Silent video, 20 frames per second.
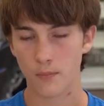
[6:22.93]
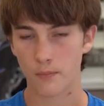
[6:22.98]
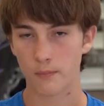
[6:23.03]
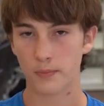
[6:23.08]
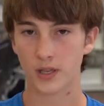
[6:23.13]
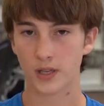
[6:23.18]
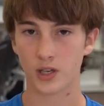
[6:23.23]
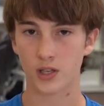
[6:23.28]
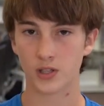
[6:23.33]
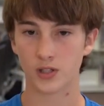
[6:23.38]

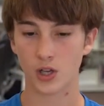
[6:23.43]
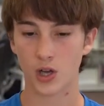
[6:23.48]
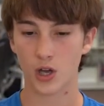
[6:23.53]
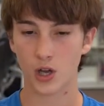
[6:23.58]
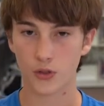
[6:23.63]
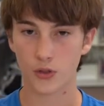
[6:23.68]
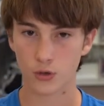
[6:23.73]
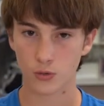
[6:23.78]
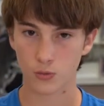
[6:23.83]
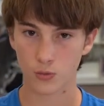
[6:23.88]
because
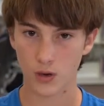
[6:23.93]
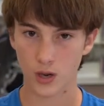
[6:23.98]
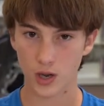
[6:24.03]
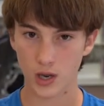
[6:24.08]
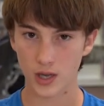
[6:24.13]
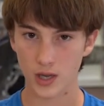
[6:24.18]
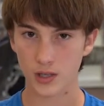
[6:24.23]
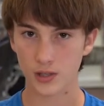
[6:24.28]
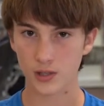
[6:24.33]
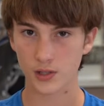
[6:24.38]

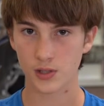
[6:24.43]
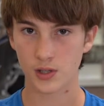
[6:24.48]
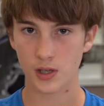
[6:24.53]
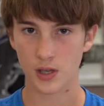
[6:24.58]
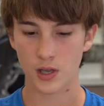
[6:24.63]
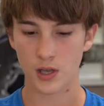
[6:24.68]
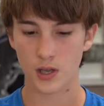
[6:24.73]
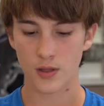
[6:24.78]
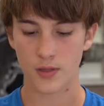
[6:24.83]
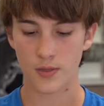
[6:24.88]
otherwise
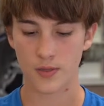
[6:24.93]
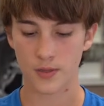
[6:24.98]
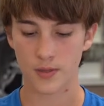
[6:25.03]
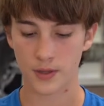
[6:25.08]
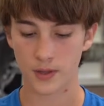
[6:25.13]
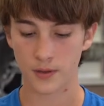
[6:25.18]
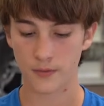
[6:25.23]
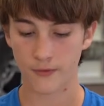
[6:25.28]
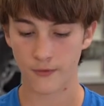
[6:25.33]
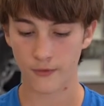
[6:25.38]

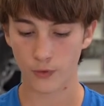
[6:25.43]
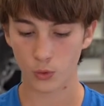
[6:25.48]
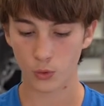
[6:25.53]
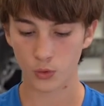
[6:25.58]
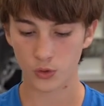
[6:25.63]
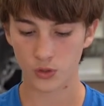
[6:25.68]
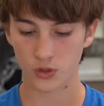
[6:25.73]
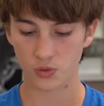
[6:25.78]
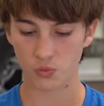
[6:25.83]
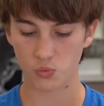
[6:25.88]
the
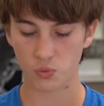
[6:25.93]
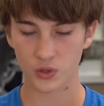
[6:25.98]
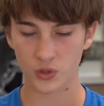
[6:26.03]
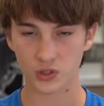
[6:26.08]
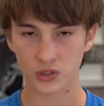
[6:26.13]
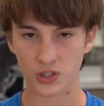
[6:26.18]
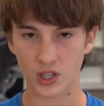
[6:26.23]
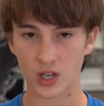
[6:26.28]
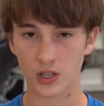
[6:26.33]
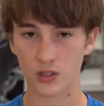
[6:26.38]
folds will
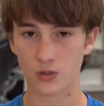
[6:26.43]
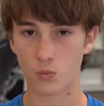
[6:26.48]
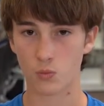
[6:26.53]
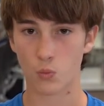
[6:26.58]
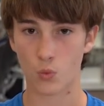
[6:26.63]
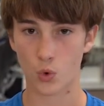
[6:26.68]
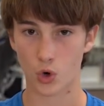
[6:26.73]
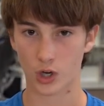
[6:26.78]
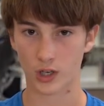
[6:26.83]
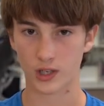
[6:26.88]
not
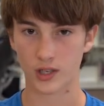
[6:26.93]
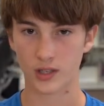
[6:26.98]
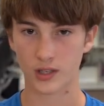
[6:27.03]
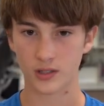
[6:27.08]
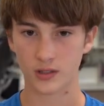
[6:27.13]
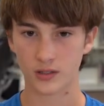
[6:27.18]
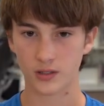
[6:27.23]
work.